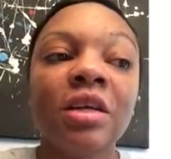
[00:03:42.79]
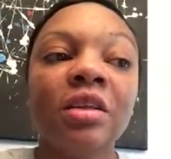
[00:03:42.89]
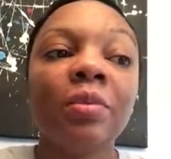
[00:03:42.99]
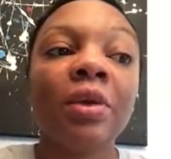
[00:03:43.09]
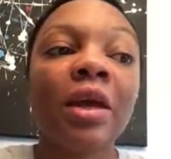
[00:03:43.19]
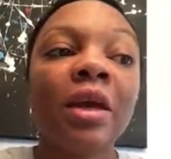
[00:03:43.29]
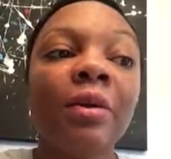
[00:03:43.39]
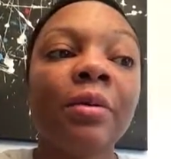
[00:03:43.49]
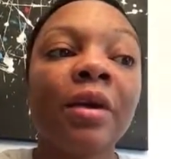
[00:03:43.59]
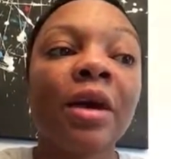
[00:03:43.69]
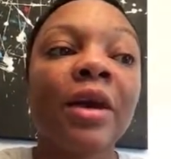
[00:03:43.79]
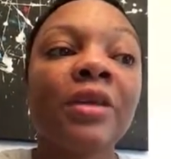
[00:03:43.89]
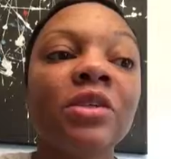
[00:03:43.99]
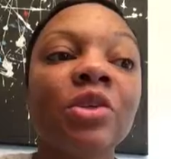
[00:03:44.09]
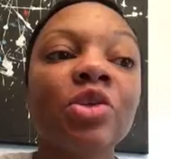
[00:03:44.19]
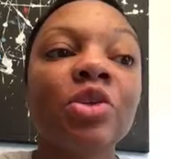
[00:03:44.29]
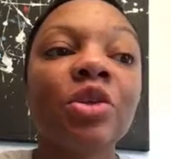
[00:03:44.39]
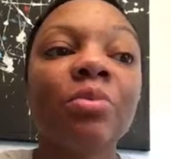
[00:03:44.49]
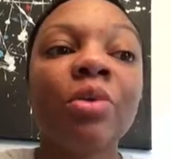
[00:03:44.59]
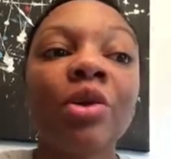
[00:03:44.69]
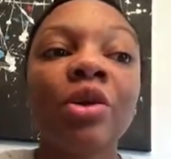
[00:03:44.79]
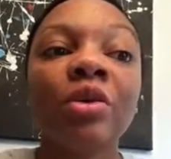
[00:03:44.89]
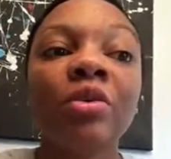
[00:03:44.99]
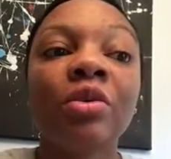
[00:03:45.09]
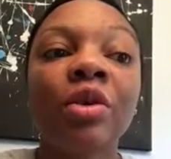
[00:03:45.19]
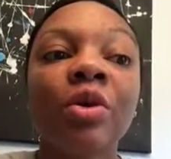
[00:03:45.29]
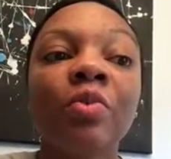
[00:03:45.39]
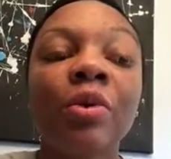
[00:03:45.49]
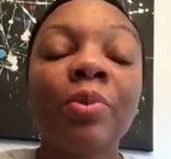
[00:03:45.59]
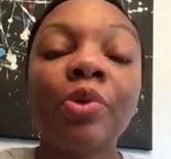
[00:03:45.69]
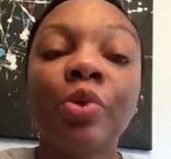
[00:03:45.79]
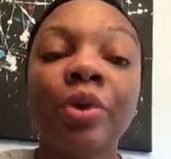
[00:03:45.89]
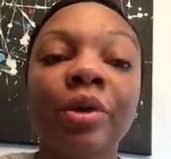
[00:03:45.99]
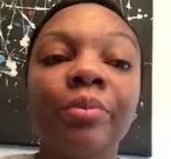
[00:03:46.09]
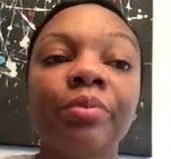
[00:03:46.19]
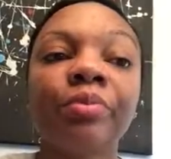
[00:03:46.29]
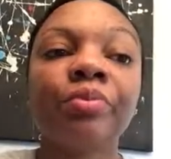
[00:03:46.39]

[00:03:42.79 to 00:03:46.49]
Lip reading: The play has entered the American repertory.